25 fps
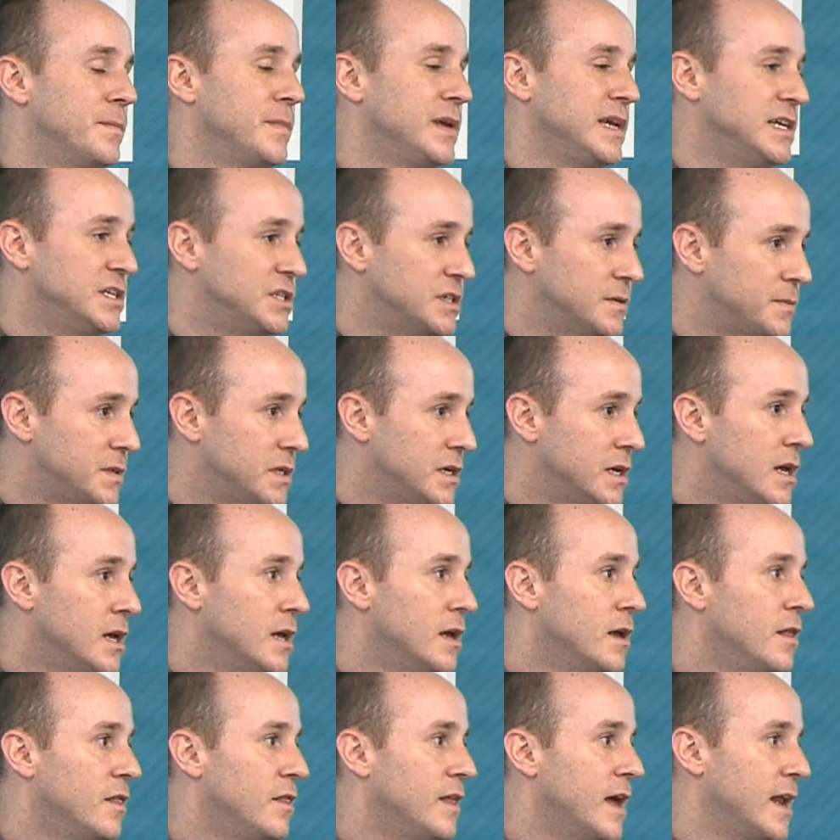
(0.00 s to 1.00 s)
Egypt,
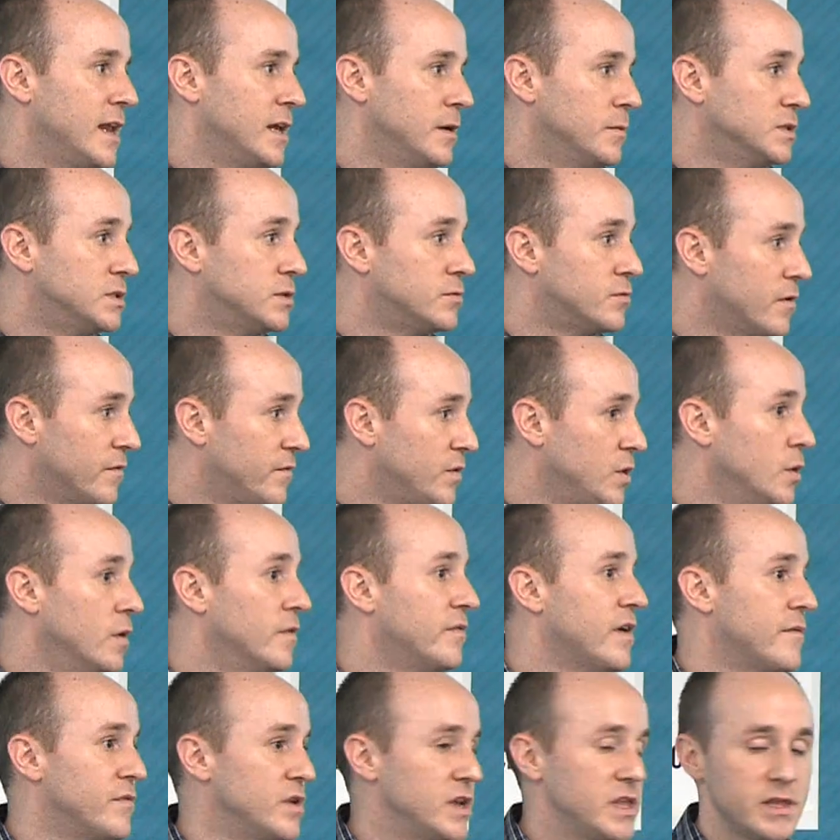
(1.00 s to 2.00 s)
that it was a review of
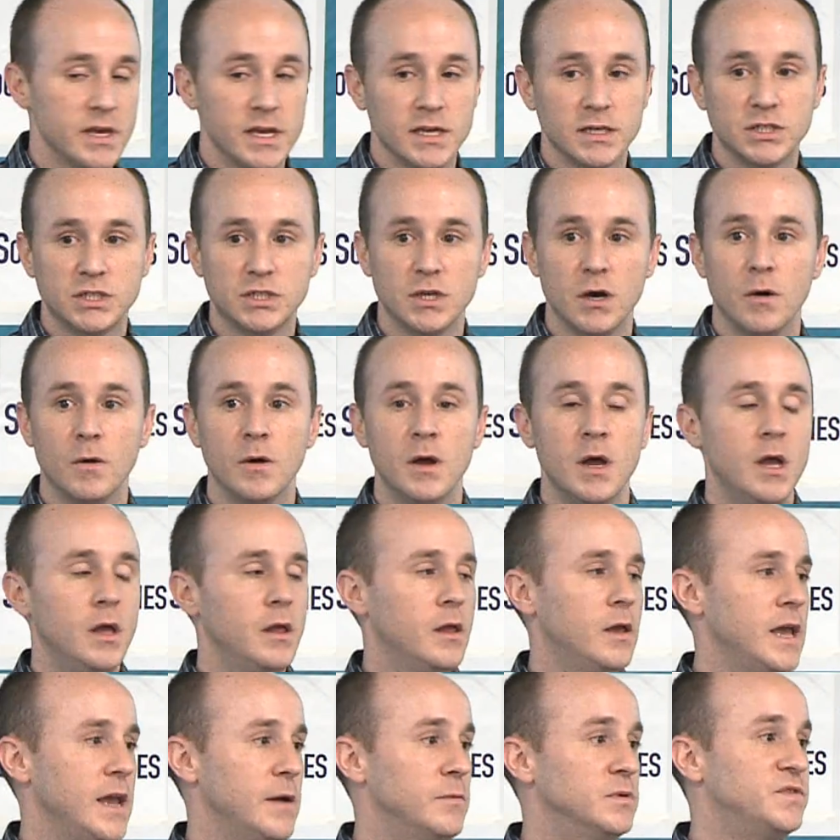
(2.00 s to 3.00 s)
everything. So
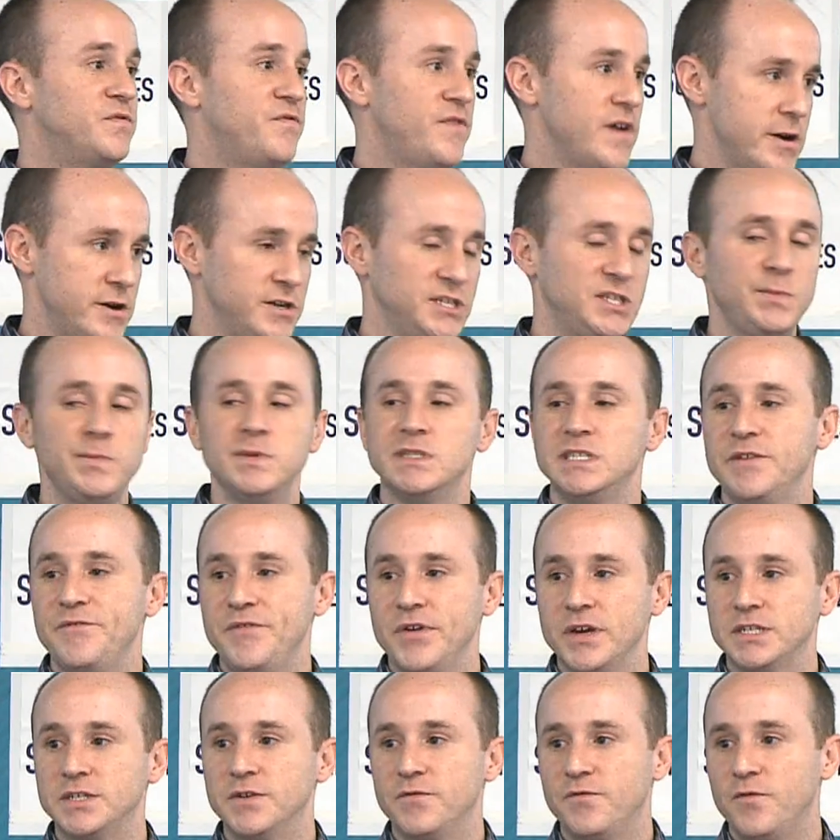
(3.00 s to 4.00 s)
it was very
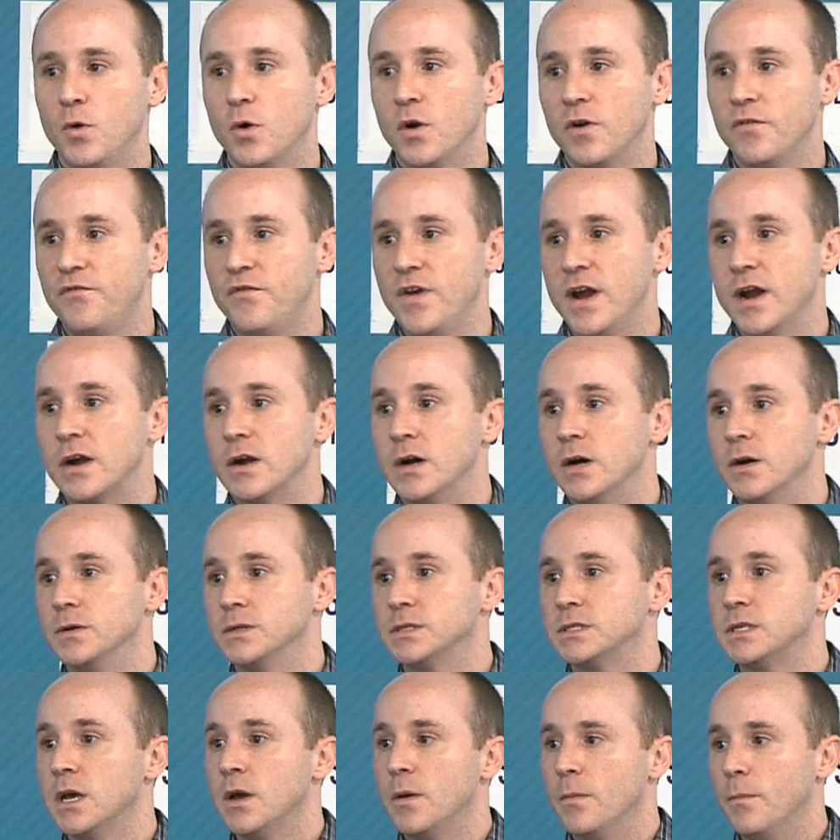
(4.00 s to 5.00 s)
specific to 4
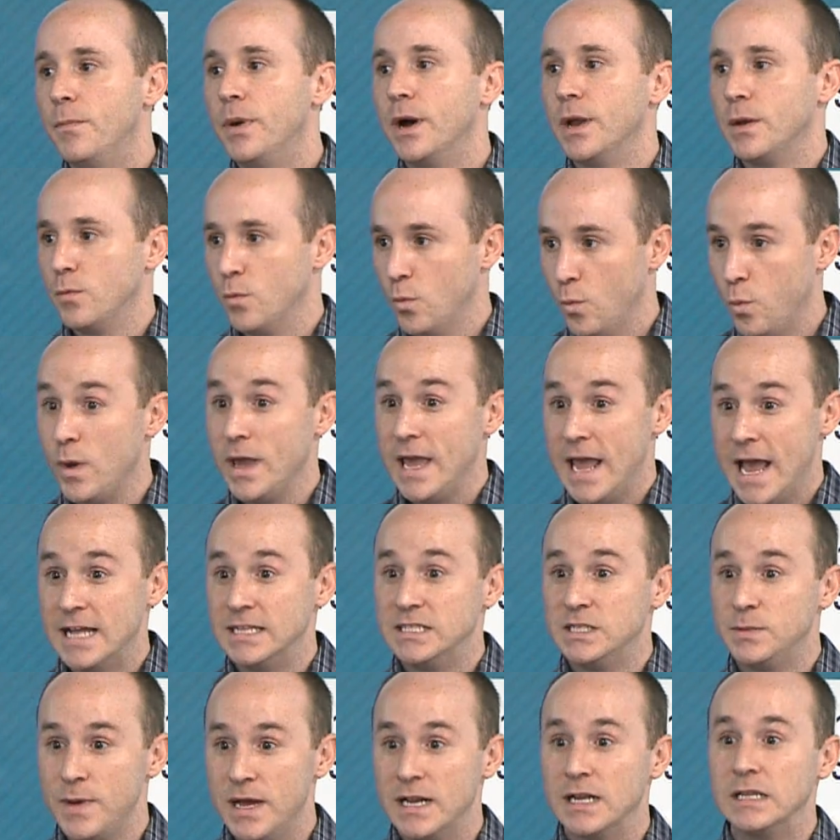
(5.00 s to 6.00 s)
pharaohs, but we had
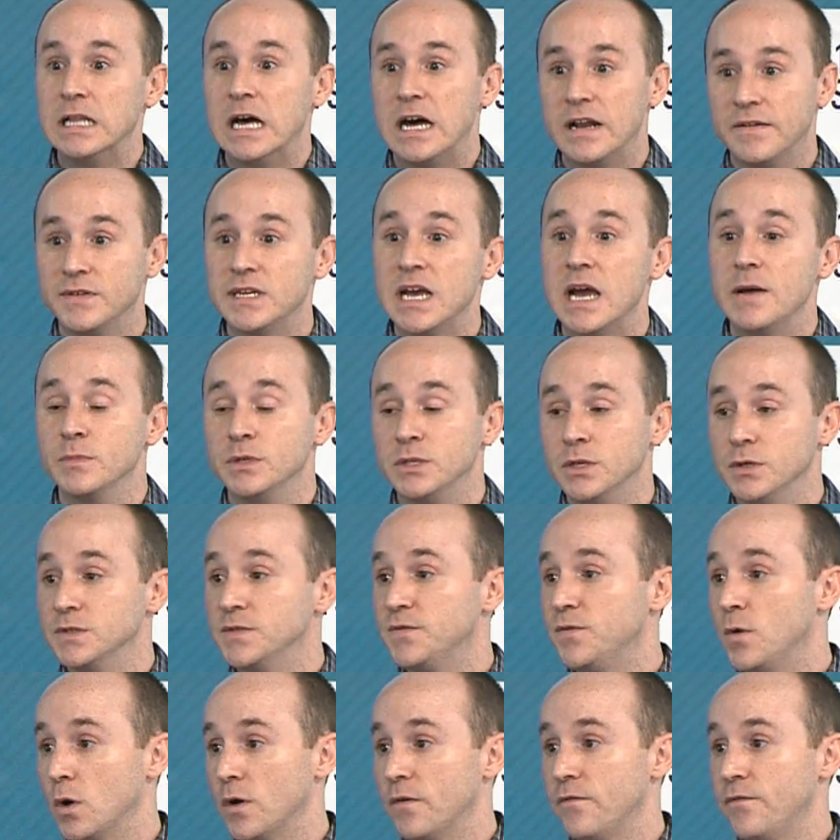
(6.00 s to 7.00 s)
spent a lot of time with those
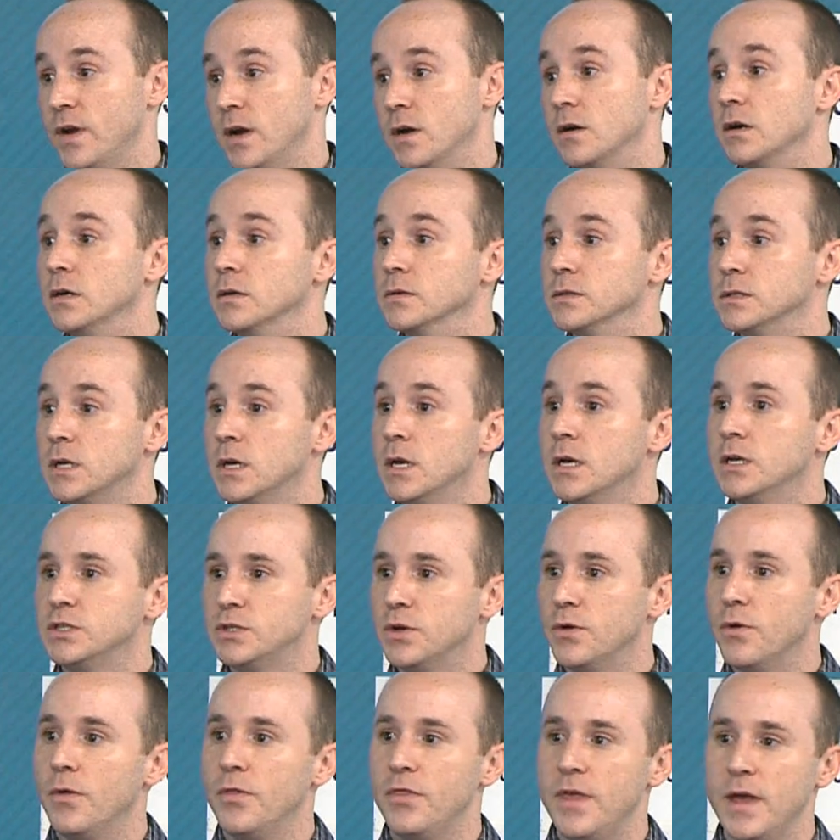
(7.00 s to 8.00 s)
4 pharaohs.
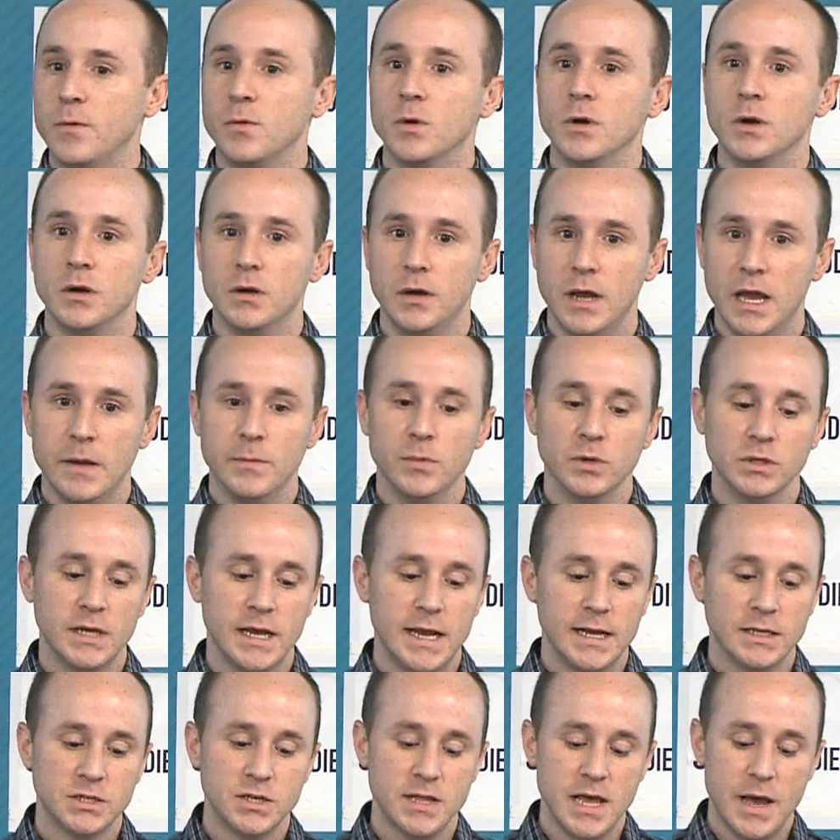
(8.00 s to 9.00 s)
So they were able to
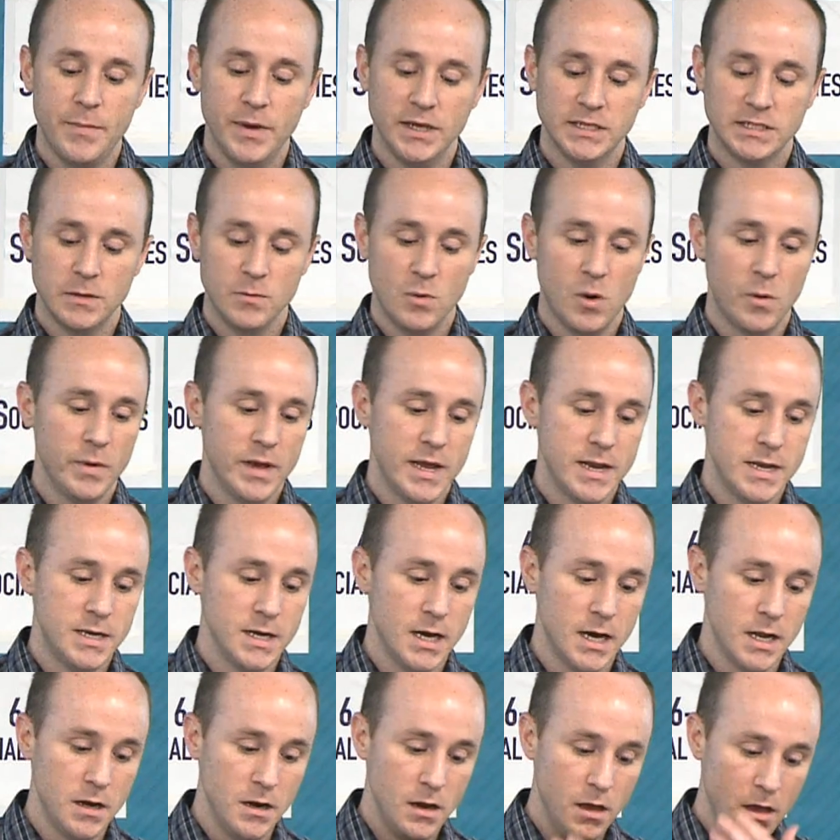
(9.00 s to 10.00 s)
answer that based on what we had
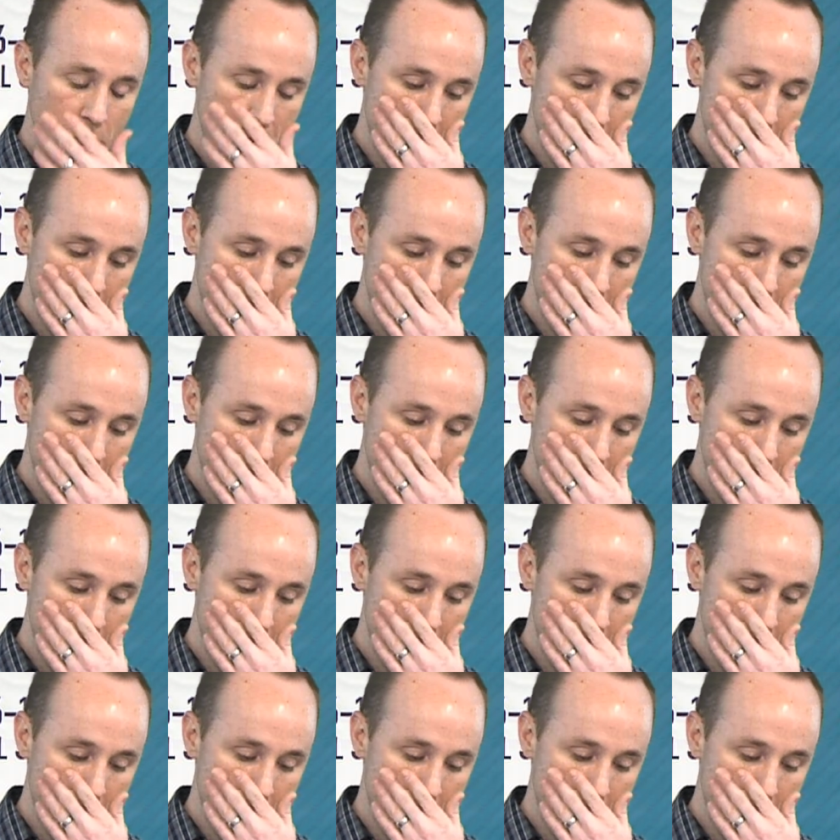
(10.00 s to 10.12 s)
done.